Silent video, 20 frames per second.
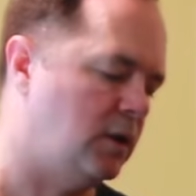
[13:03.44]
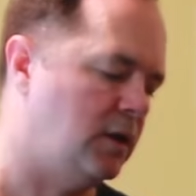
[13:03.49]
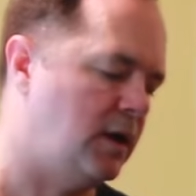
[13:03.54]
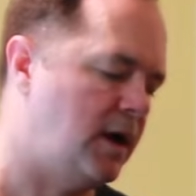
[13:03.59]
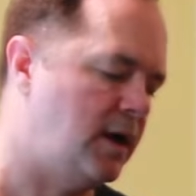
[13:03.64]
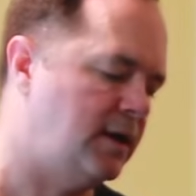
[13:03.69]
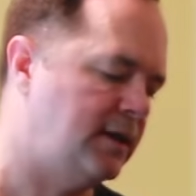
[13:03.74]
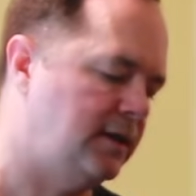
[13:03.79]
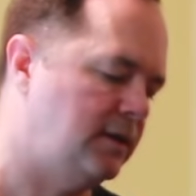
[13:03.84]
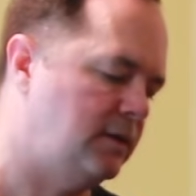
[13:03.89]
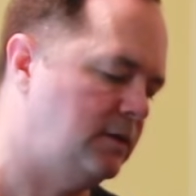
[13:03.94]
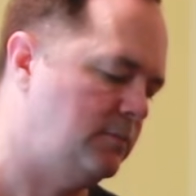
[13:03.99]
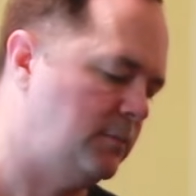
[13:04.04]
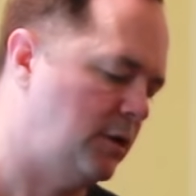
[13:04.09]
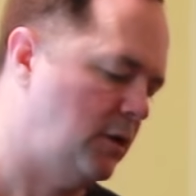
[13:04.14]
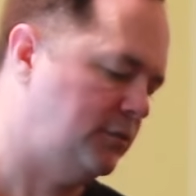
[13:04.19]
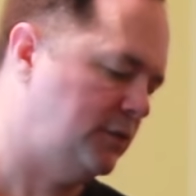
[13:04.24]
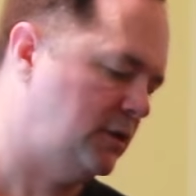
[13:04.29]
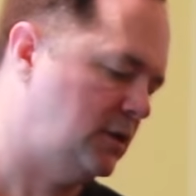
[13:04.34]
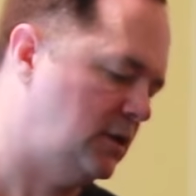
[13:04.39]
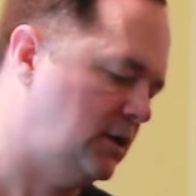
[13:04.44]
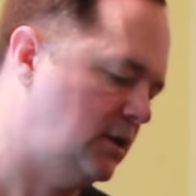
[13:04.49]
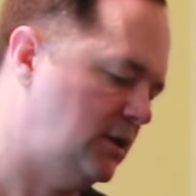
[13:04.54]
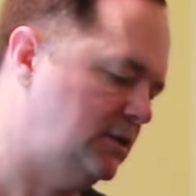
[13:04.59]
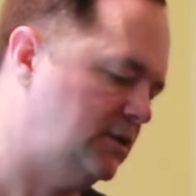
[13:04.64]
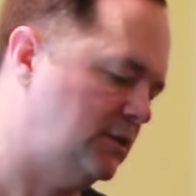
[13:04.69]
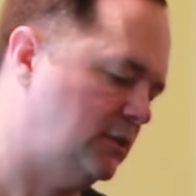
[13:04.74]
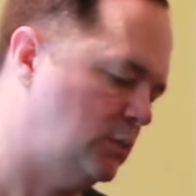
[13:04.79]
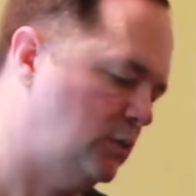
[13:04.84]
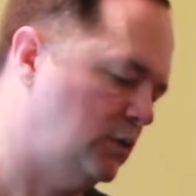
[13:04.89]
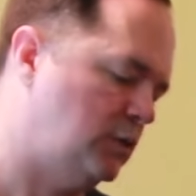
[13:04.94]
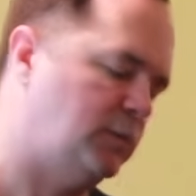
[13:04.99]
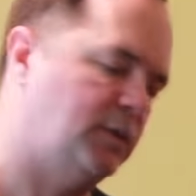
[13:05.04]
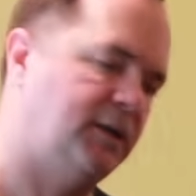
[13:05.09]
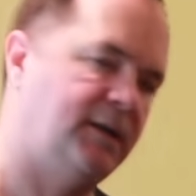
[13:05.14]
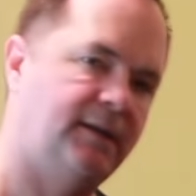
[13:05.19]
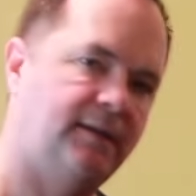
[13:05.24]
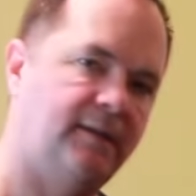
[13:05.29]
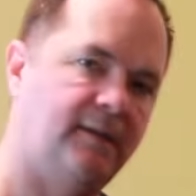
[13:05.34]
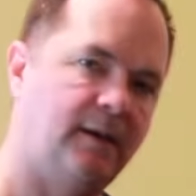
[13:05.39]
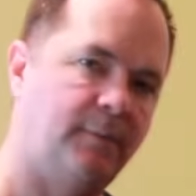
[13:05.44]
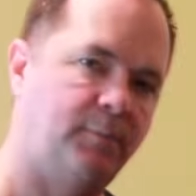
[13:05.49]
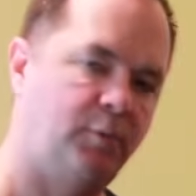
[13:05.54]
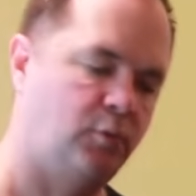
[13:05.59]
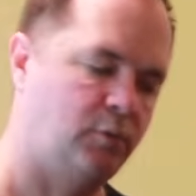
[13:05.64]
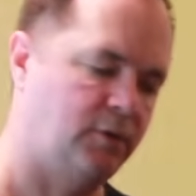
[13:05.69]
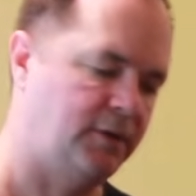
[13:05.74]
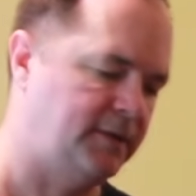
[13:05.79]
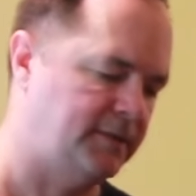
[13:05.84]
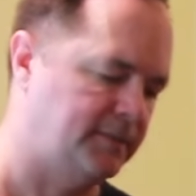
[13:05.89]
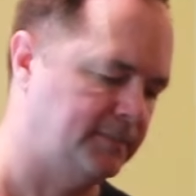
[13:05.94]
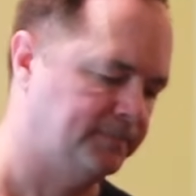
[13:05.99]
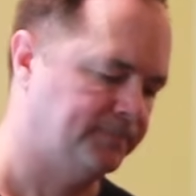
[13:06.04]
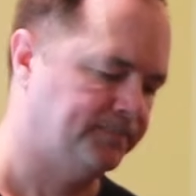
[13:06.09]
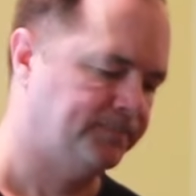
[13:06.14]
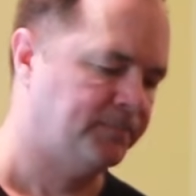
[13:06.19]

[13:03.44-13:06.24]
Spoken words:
to lock in both the clutches once we get to that point,